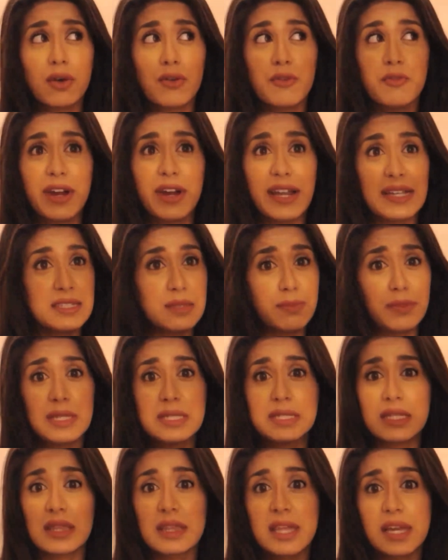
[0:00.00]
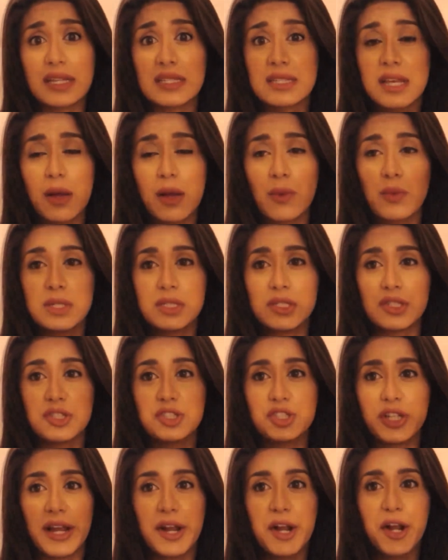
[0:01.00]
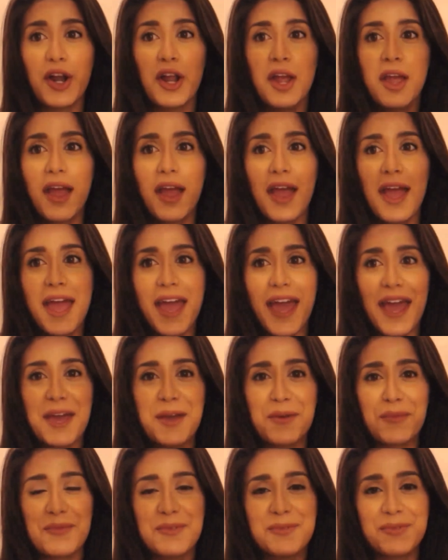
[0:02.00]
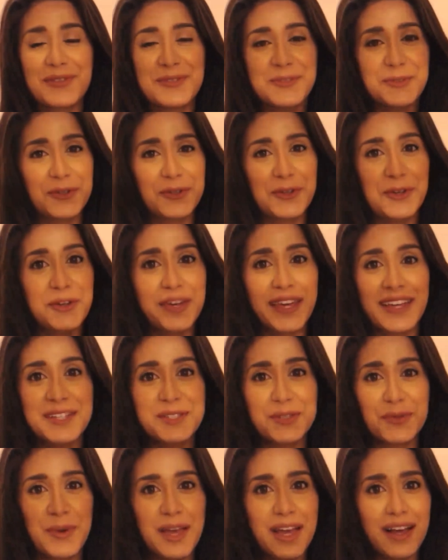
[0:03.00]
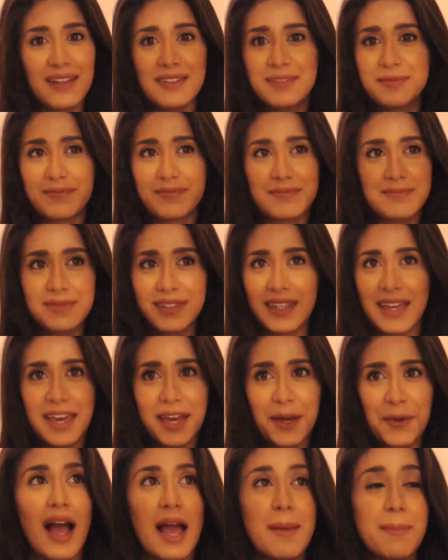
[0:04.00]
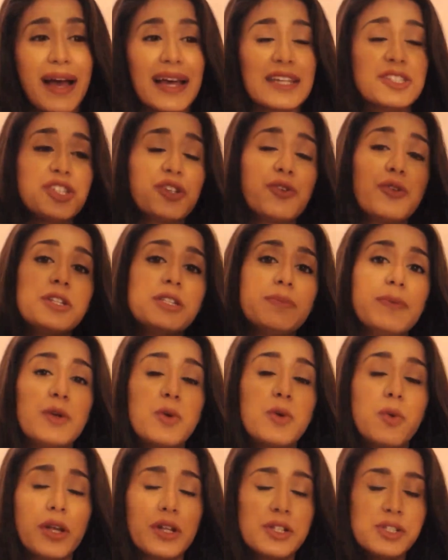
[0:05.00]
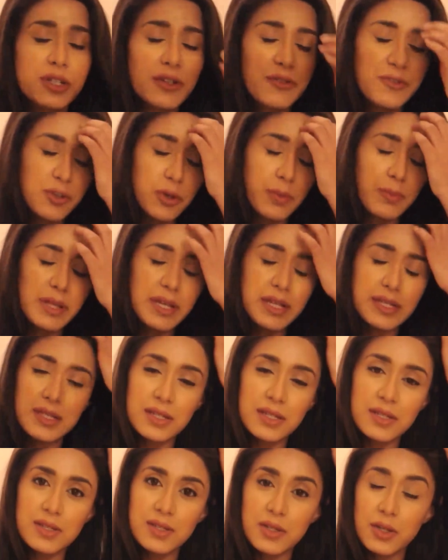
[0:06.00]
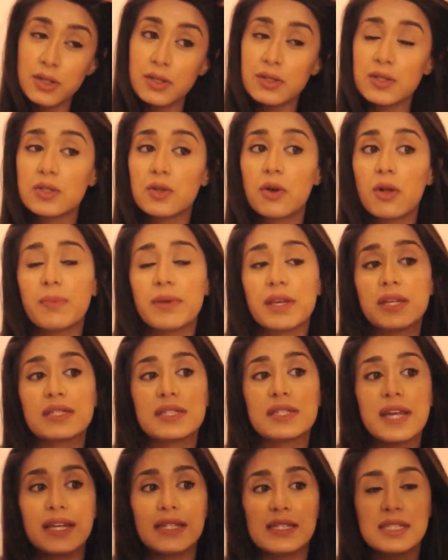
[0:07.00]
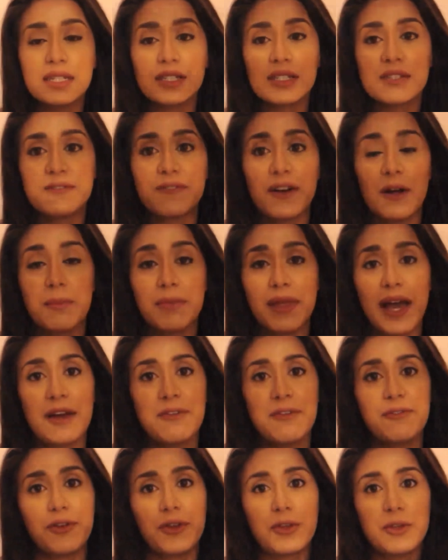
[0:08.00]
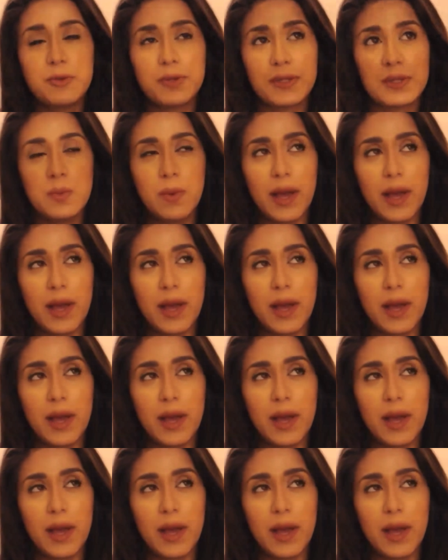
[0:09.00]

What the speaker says: recipes and things that I want to share. So cooking as well, yeah. I'm actually going to be going to a few places soon, so it'll be exciting to film that for you as